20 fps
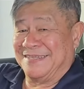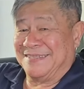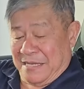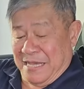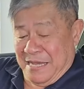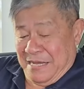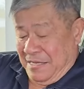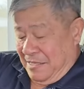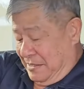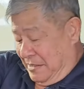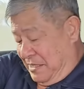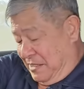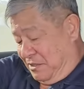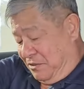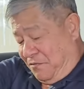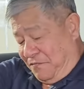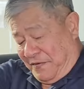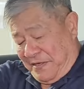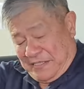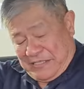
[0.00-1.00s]
Okay,
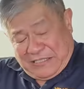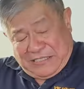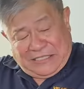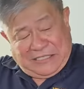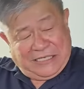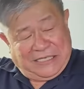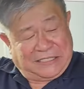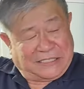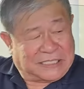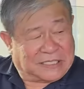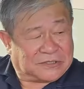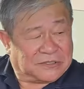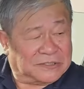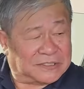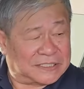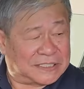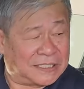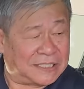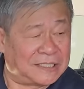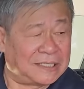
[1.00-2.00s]
insofar as the seats are
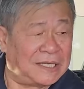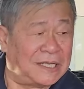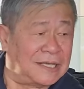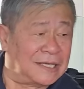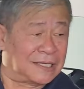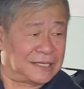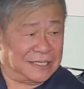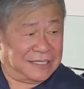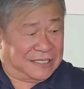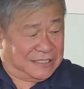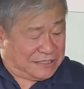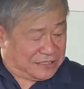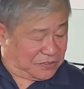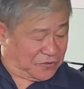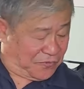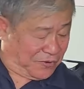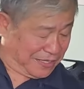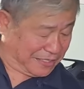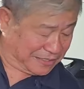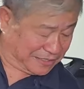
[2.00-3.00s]
concerned, it is
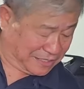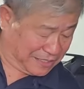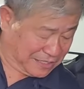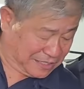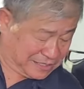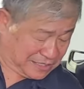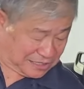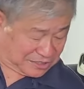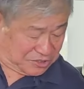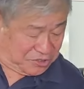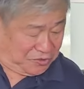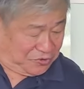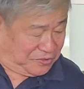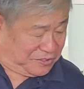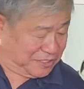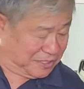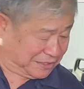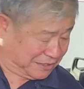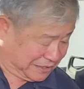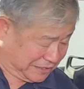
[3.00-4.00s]
quite
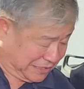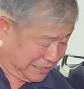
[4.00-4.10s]
luxurious.